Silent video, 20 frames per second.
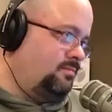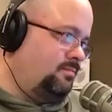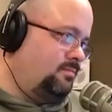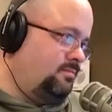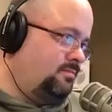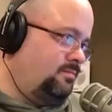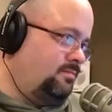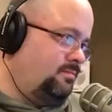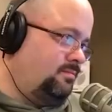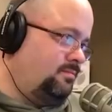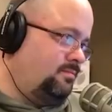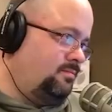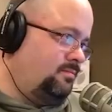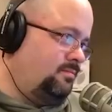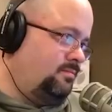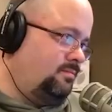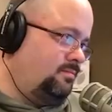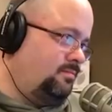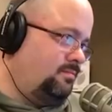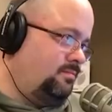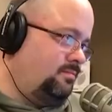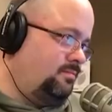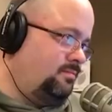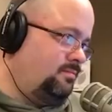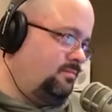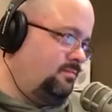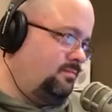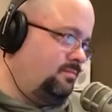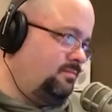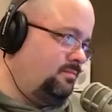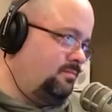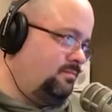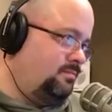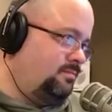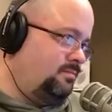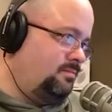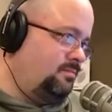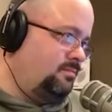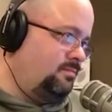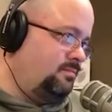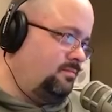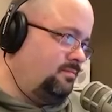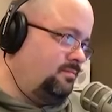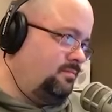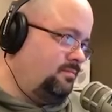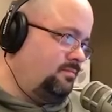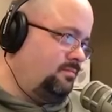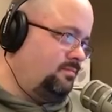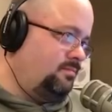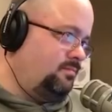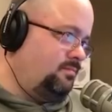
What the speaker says: [no speech]